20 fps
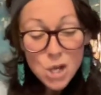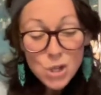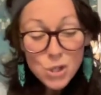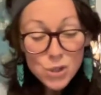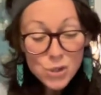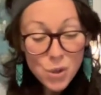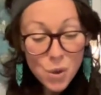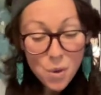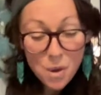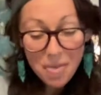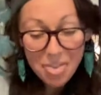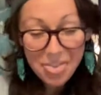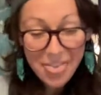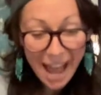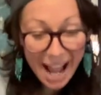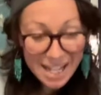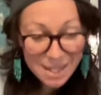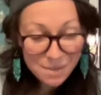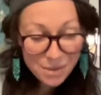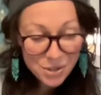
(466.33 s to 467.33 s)
So
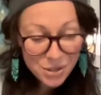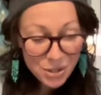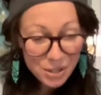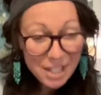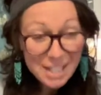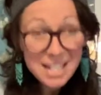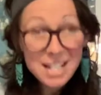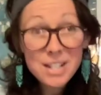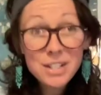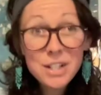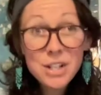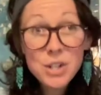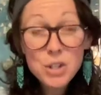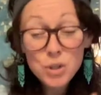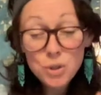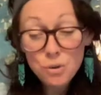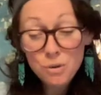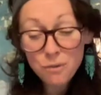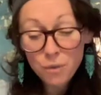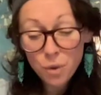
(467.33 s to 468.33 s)
that's what turkey tail can
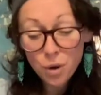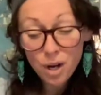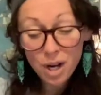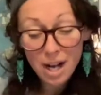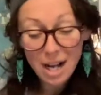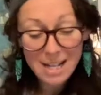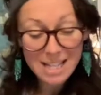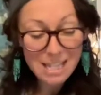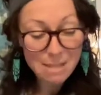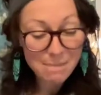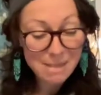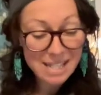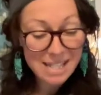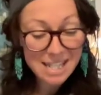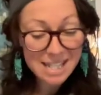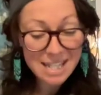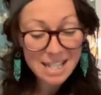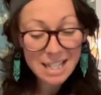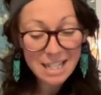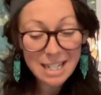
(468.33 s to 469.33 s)
do for us
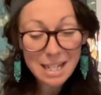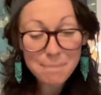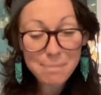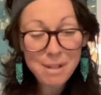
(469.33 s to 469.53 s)
medicinally.